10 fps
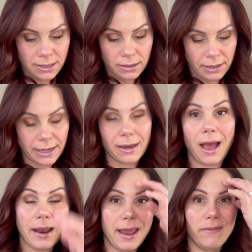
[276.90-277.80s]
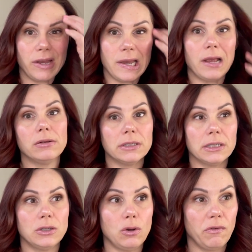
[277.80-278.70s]
Like not having nails
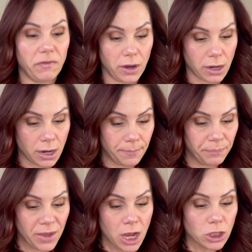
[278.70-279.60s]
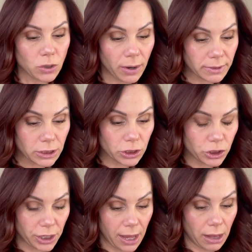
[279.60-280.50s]
is no fun. So I was
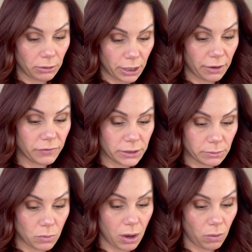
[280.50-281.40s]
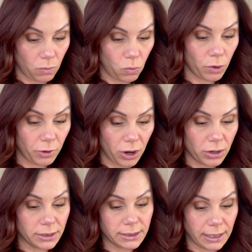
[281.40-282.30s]
searching that looking for some
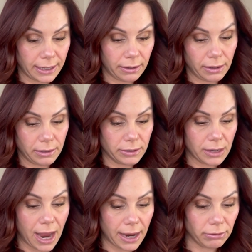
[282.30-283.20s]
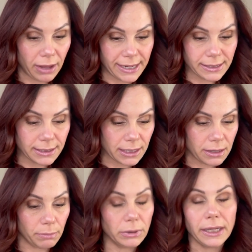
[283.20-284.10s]
warmers like I like to see
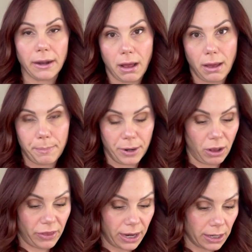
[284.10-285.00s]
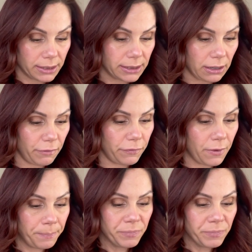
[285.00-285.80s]
them lit up and all that kind of stuff.